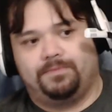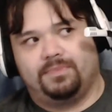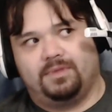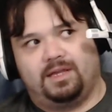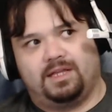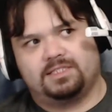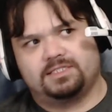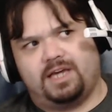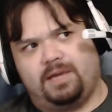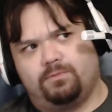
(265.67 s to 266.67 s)
an
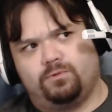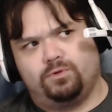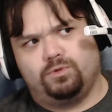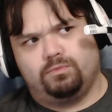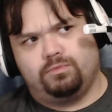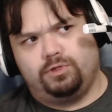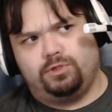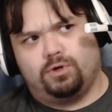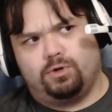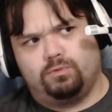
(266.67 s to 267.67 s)
escape room, you
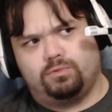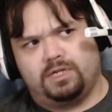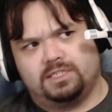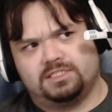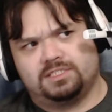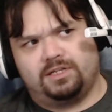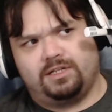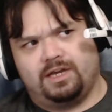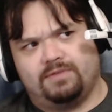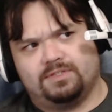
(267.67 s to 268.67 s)
don't necessarily
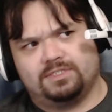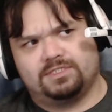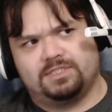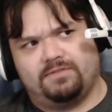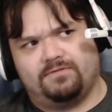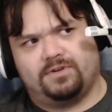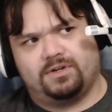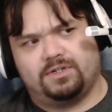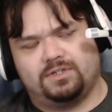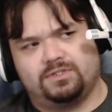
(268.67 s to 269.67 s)
have to
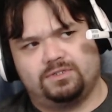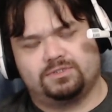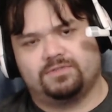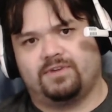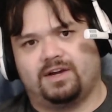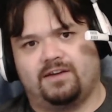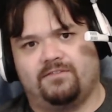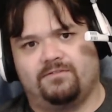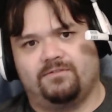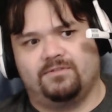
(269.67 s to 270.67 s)
suffer to survive.
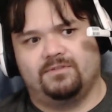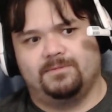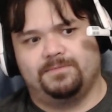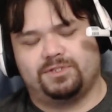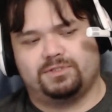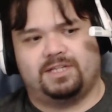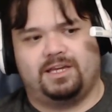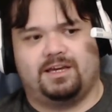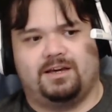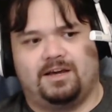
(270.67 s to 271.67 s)
So it's
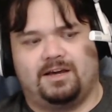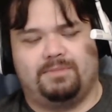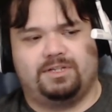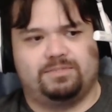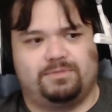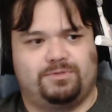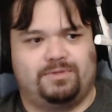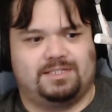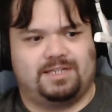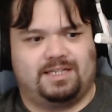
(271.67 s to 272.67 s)
like a, a mixture
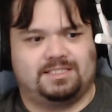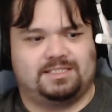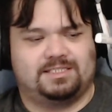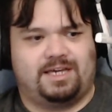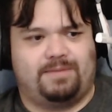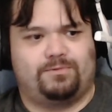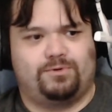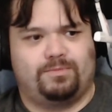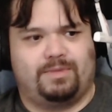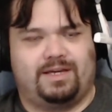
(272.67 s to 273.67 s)
between, I guess, escape
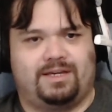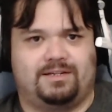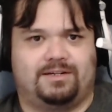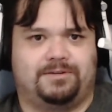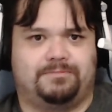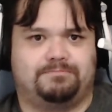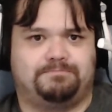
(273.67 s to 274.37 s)
room and um,